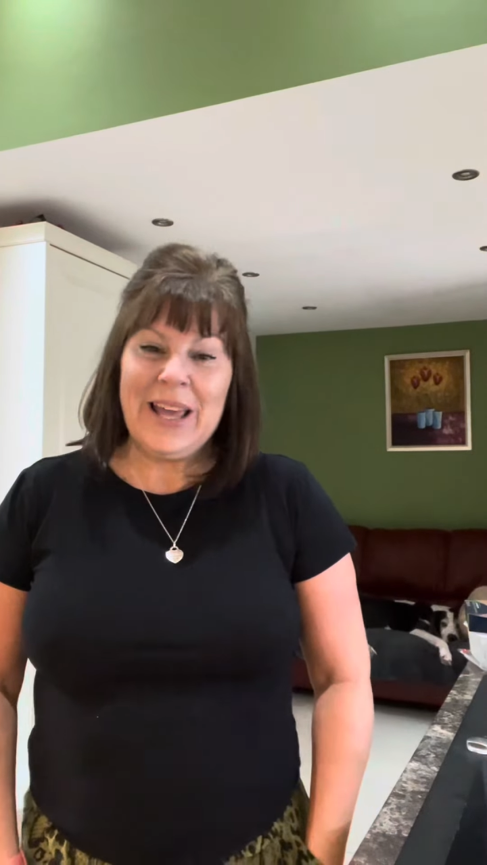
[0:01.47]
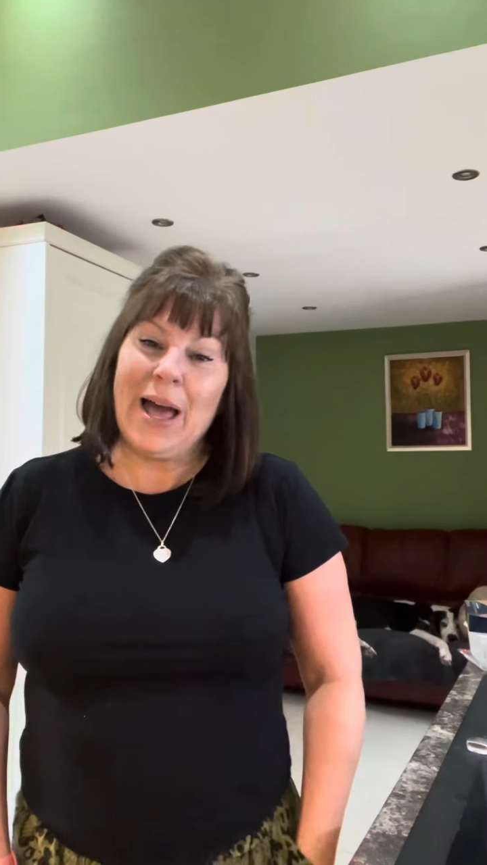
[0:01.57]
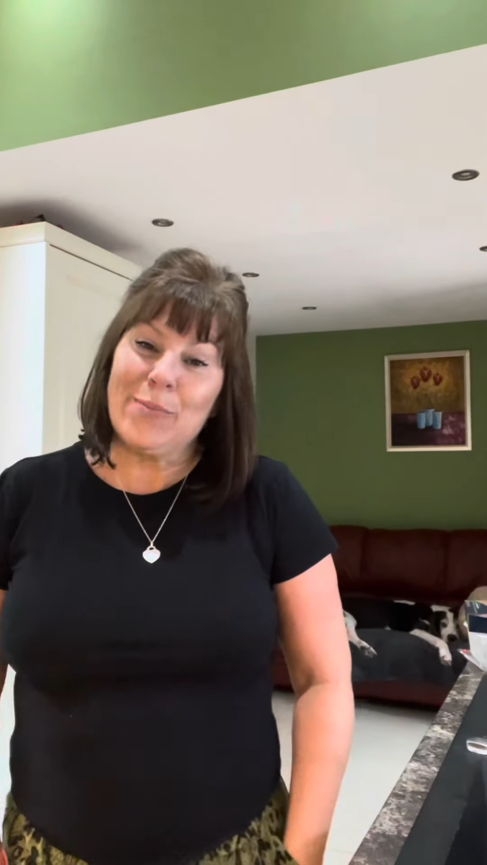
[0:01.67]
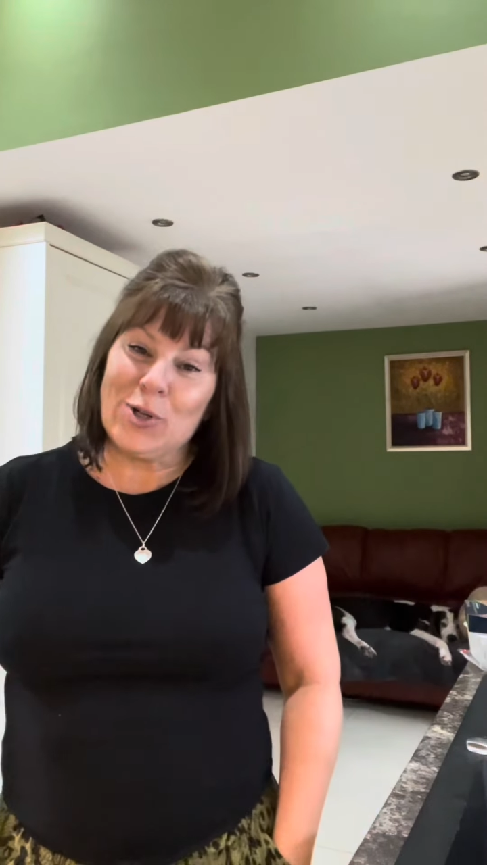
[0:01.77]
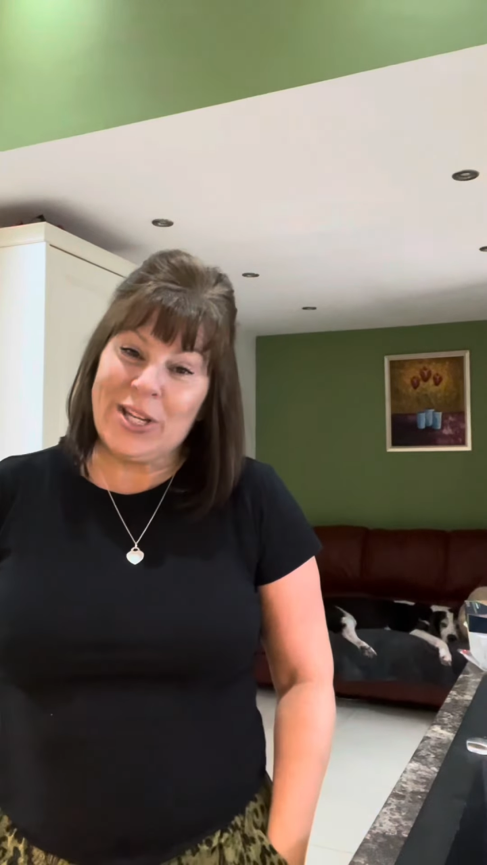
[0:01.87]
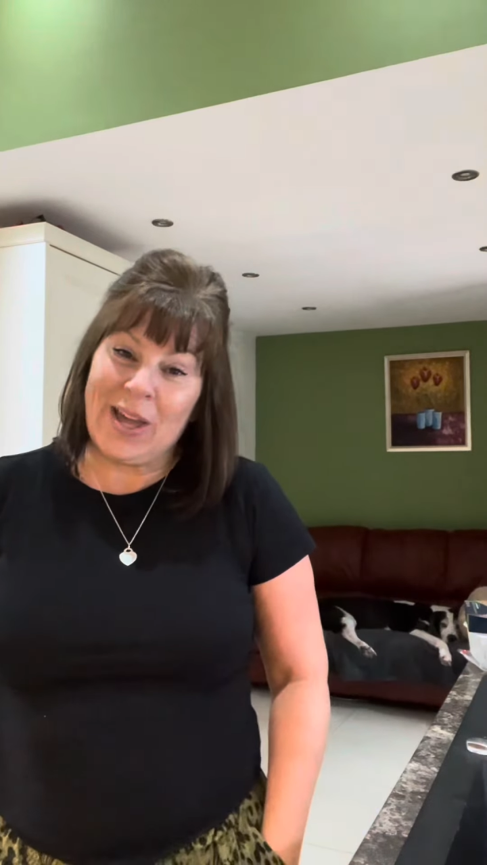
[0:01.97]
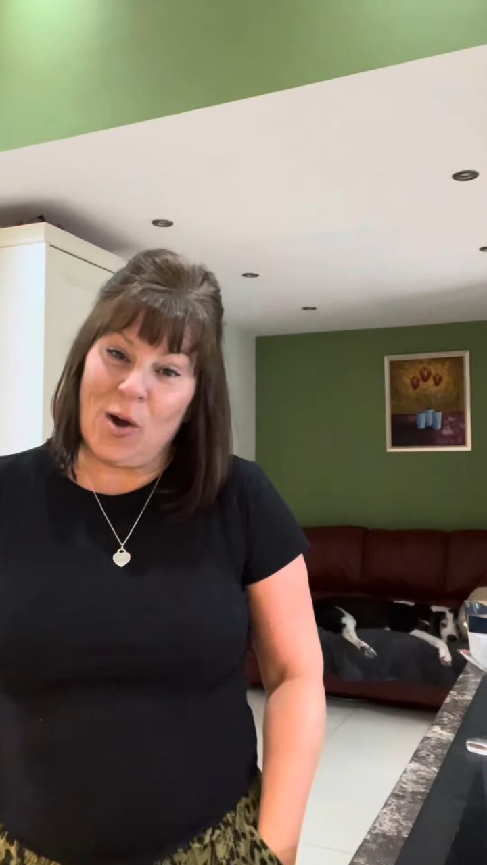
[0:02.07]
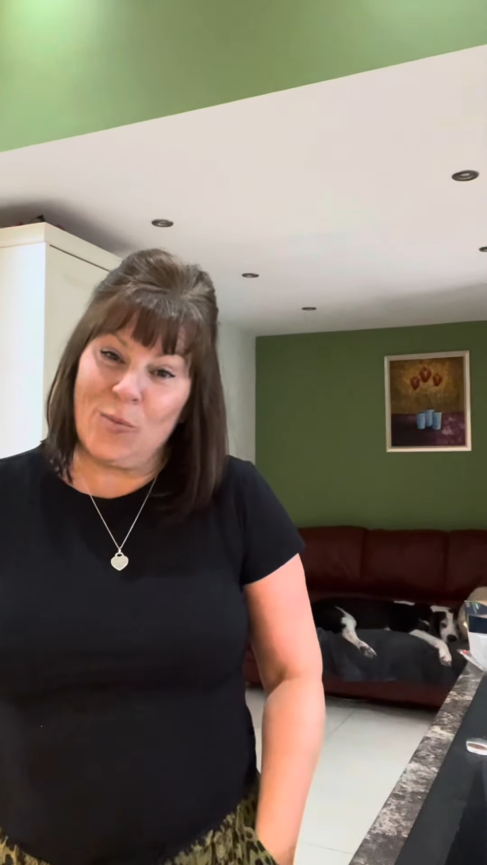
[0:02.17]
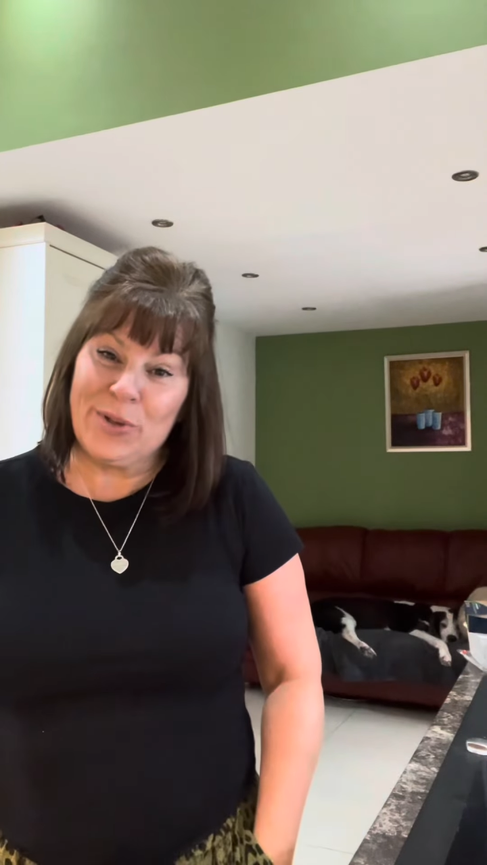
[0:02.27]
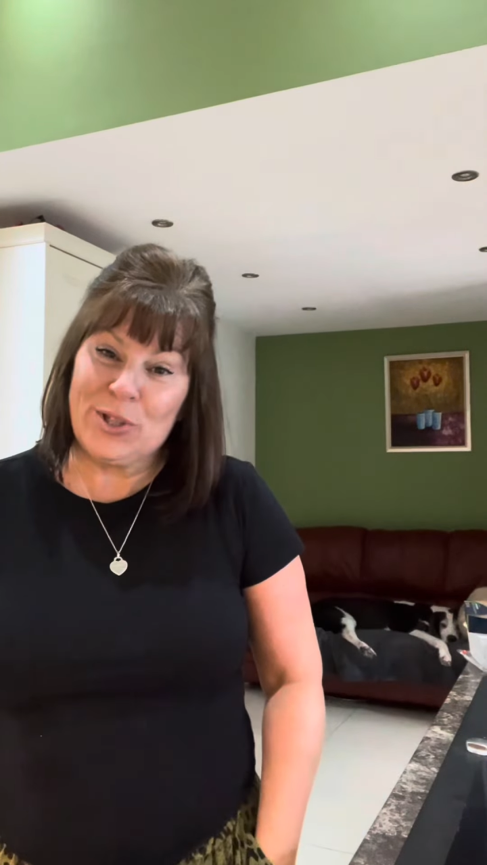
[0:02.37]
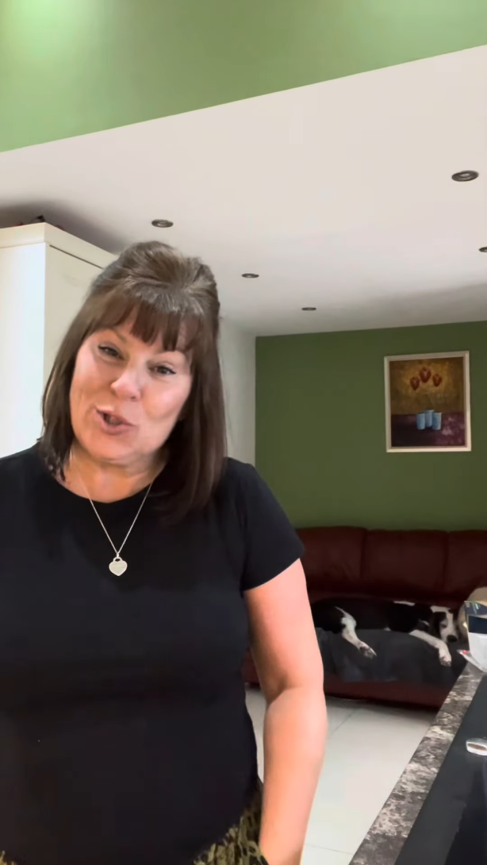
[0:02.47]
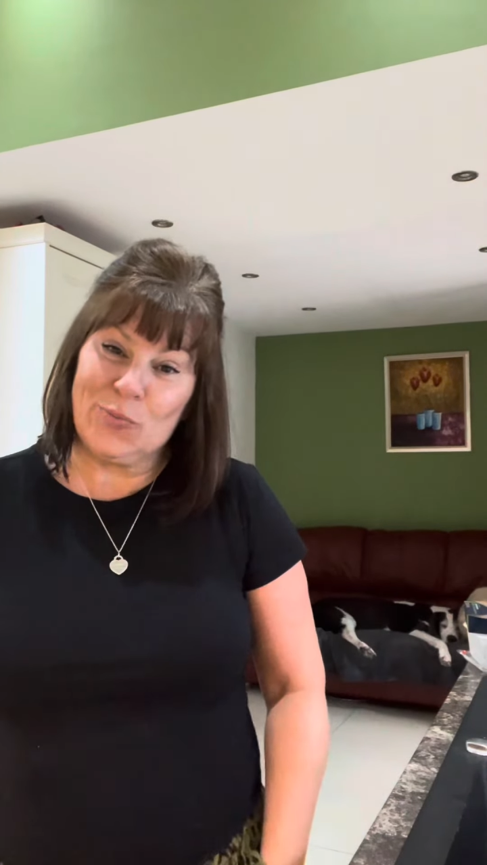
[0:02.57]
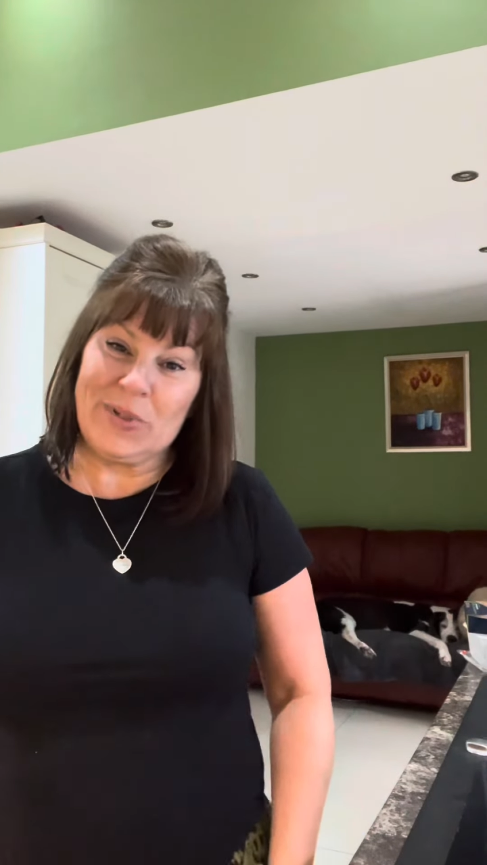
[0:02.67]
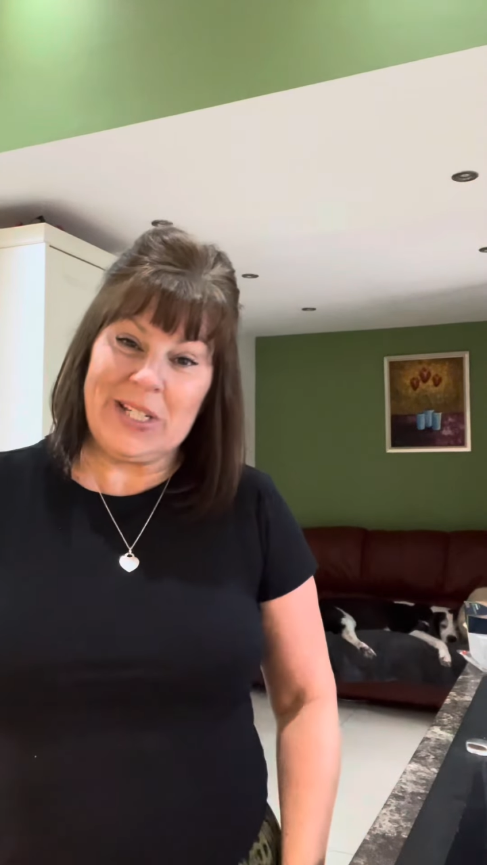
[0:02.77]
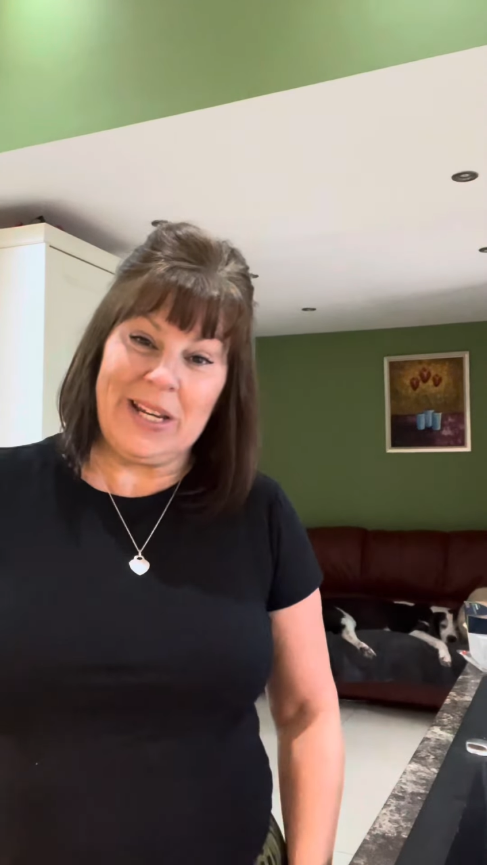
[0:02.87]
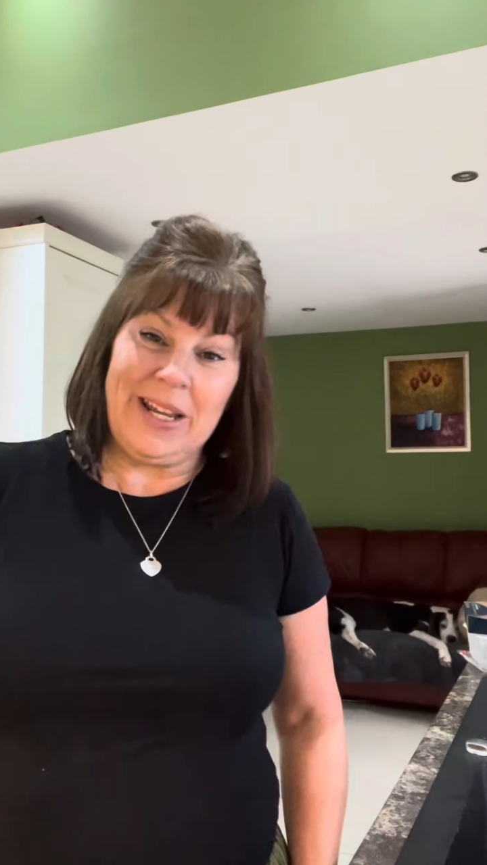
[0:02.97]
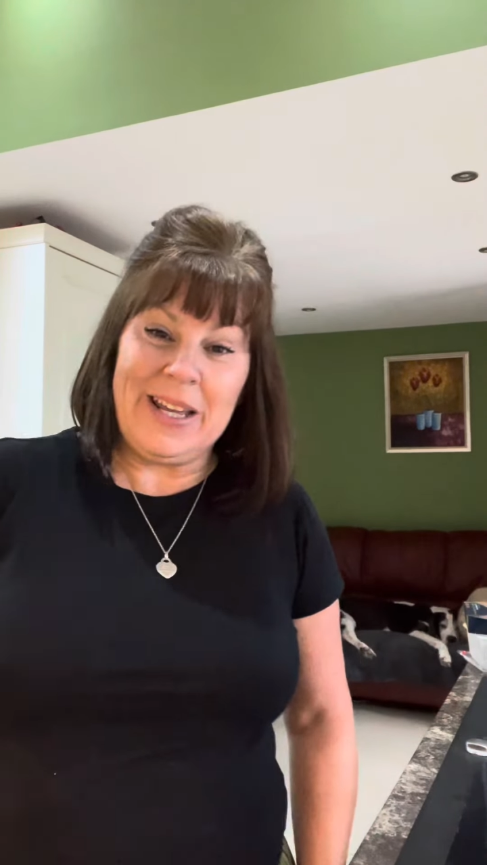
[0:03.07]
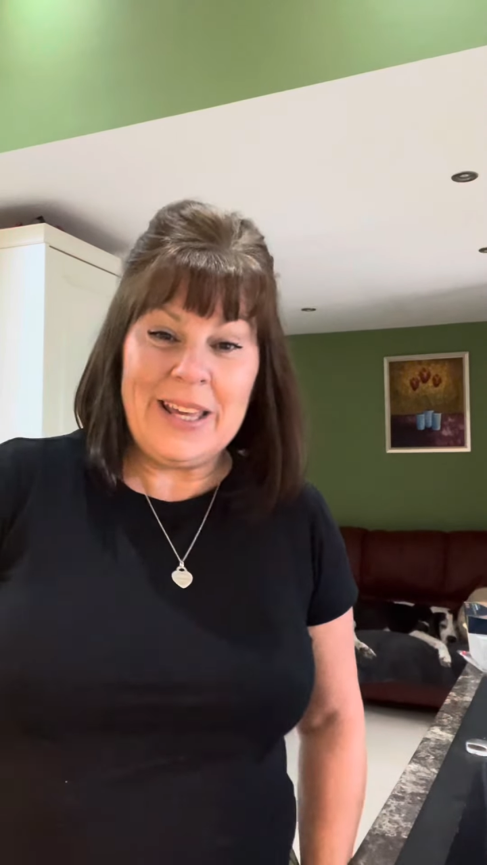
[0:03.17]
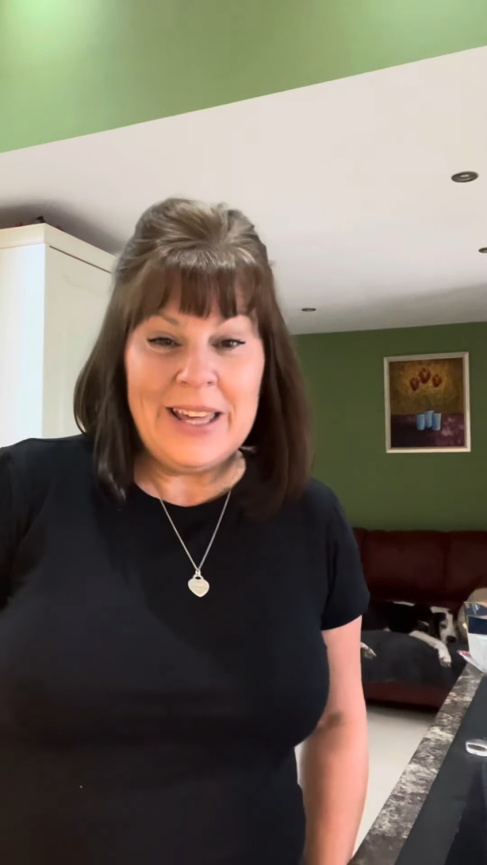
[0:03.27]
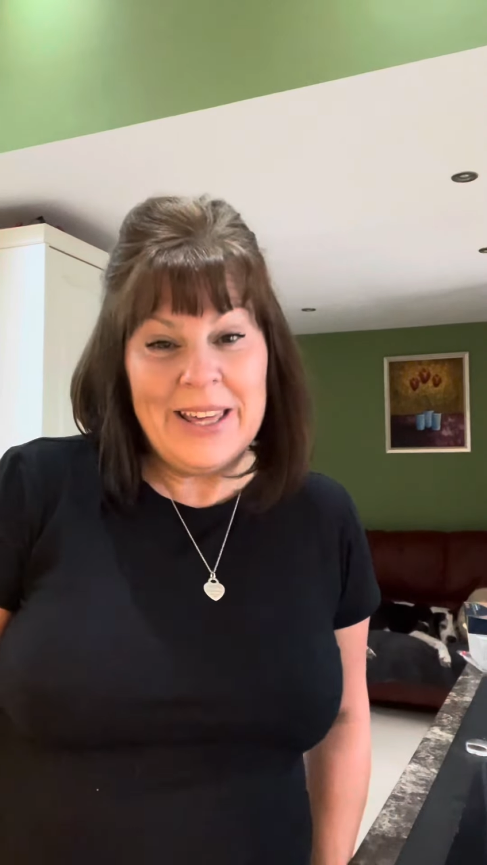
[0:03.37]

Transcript: I'm going to get on with some tea.